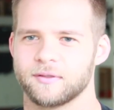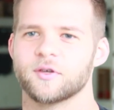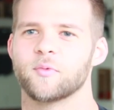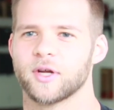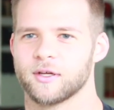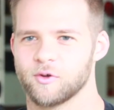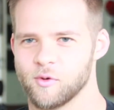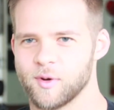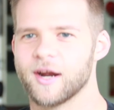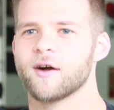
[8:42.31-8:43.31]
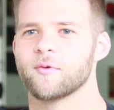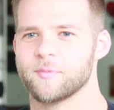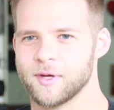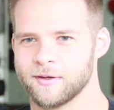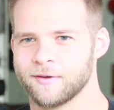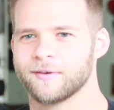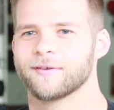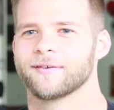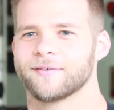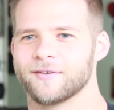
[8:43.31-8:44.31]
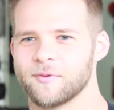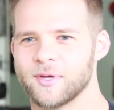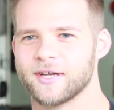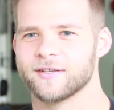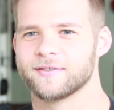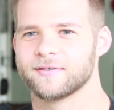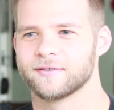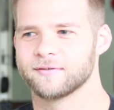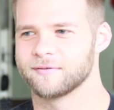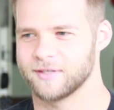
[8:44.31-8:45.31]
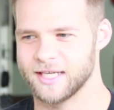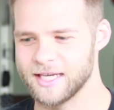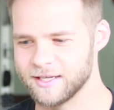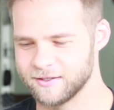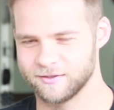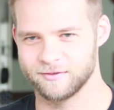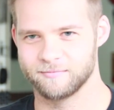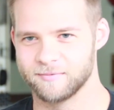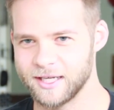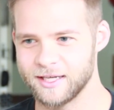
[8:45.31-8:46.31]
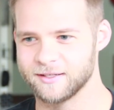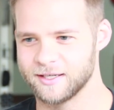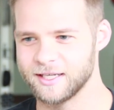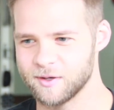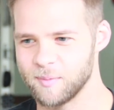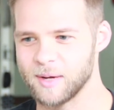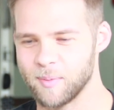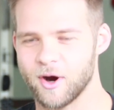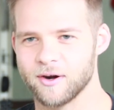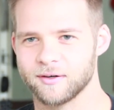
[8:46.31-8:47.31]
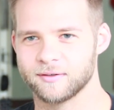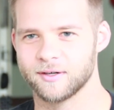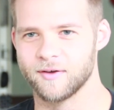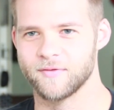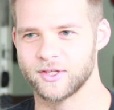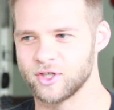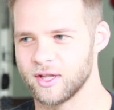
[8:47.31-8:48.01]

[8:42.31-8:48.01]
You're bringing Guru Brett out with me, because he's a big part of this.